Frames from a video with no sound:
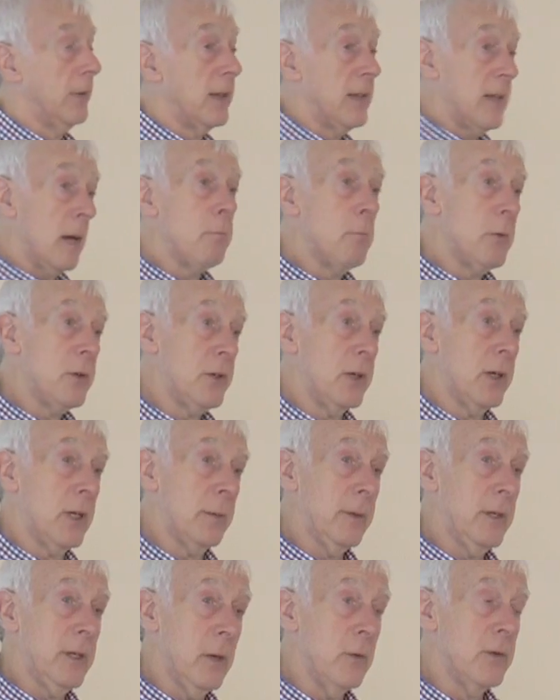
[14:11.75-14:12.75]
the numbers you're going
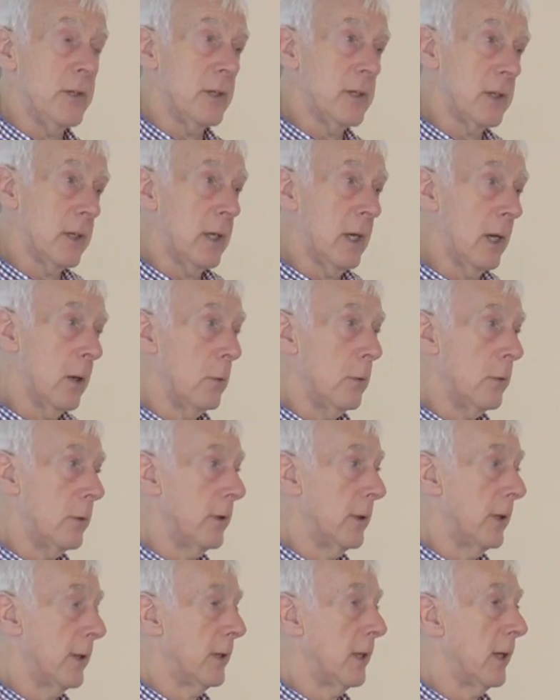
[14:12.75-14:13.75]
to be using to code
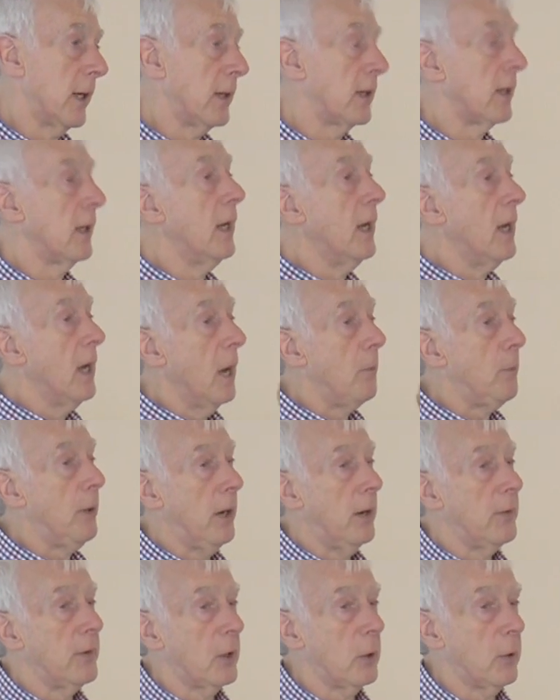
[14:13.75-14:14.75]
the data
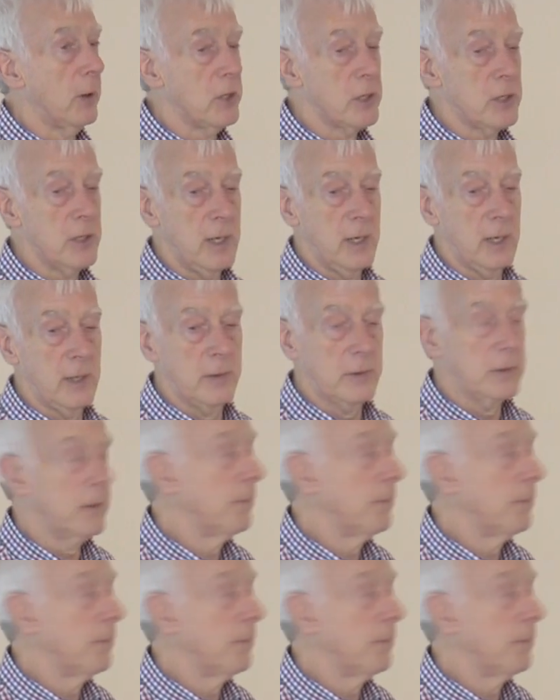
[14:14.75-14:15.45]
appear in the questionnaires.